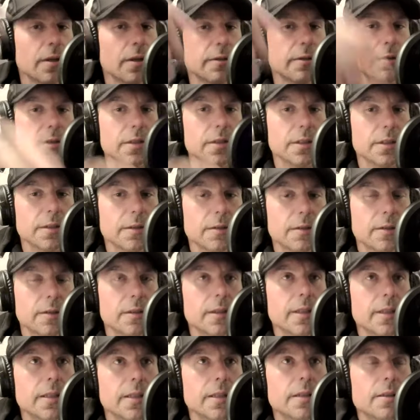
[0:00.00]
obviously you
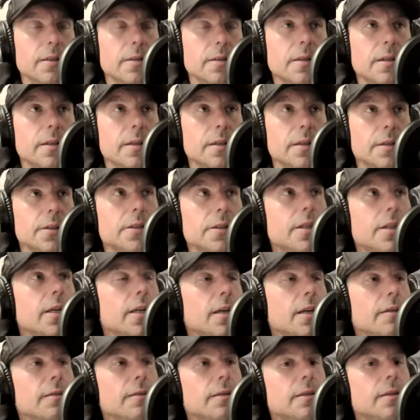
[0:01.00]
clean the inside of your
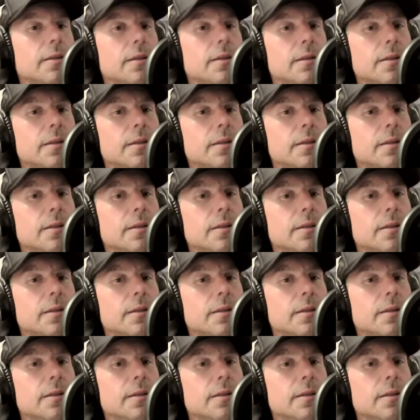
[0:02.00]
shaft.